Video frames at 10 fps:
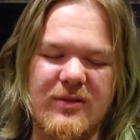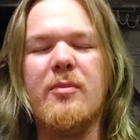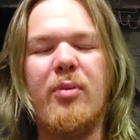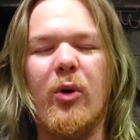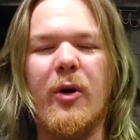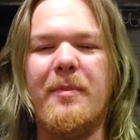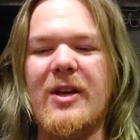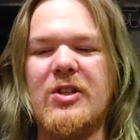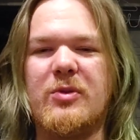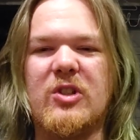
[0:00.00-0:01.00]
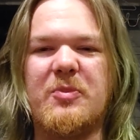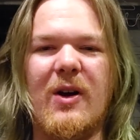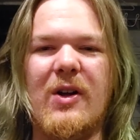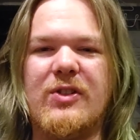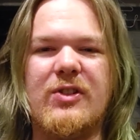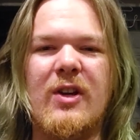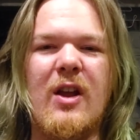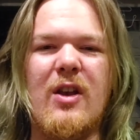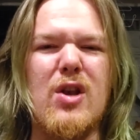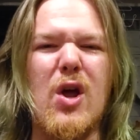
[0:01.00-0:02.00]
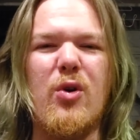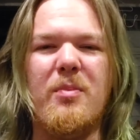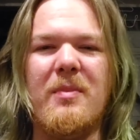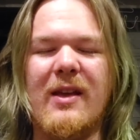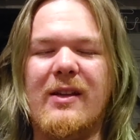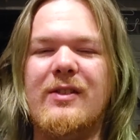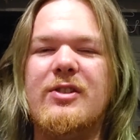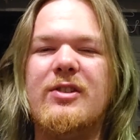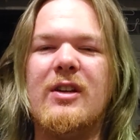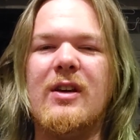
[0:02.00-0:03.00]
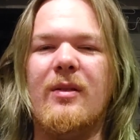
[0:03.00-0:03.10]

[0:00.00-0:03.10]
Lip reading: Poor bass response, no mids,